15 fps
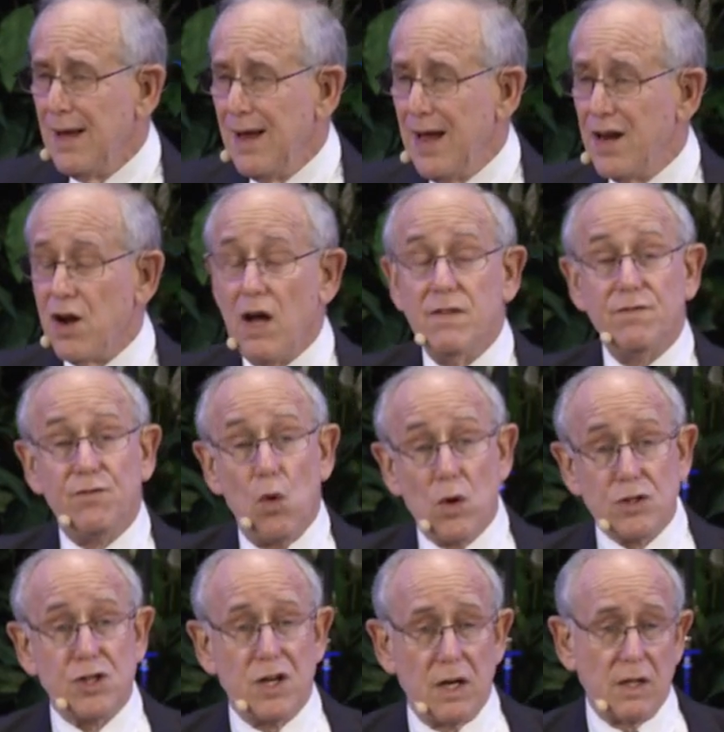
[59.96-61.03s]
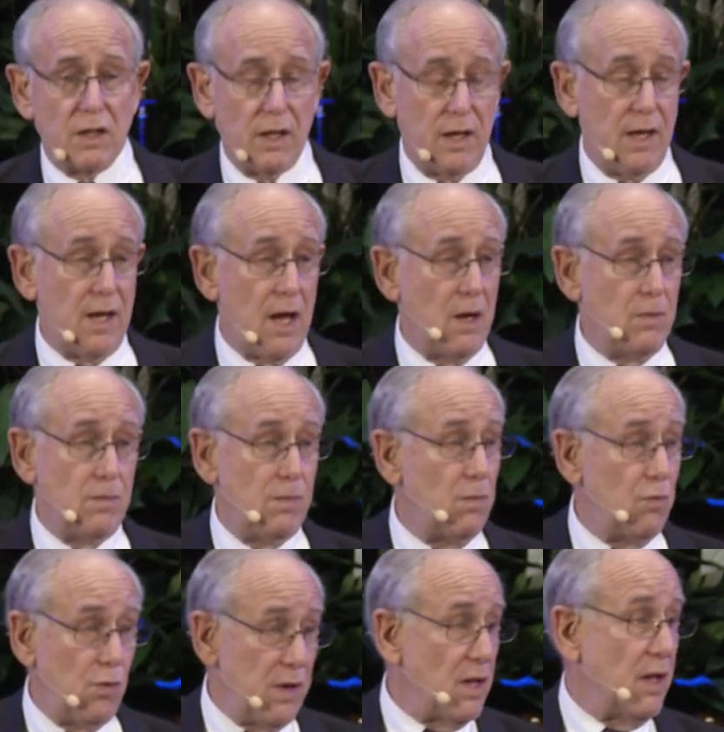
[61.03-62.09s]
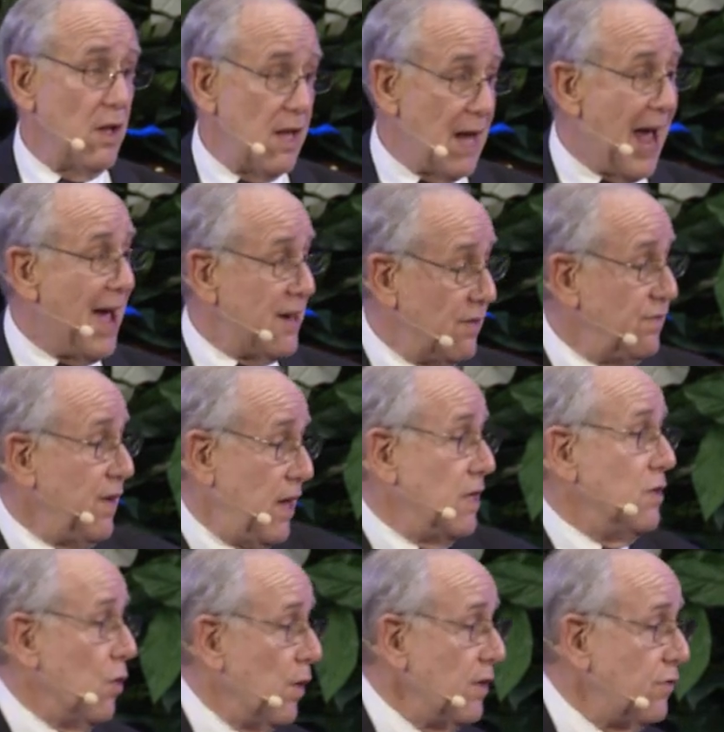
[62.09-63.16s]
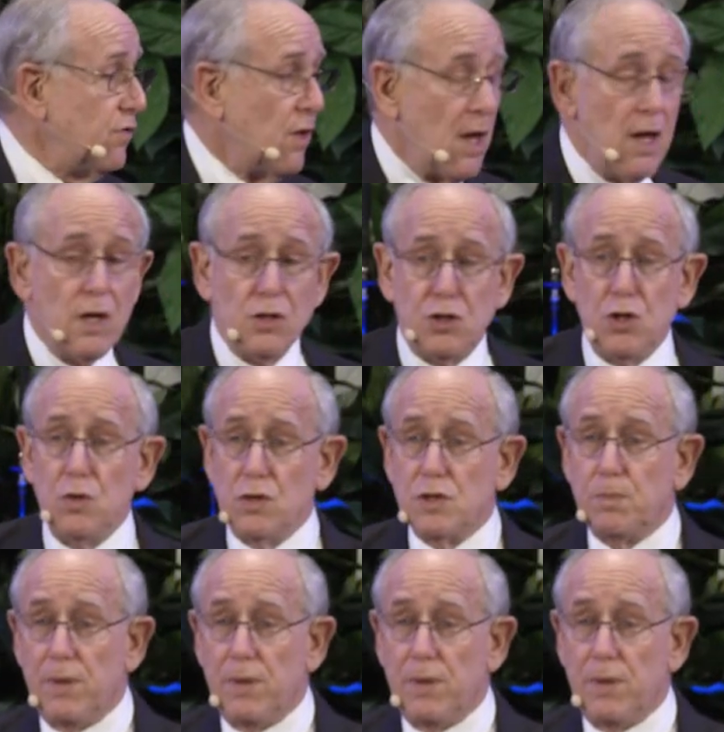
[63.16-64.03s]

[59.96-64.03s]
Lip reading: And unfortunately, and really out of ignorance, Jewish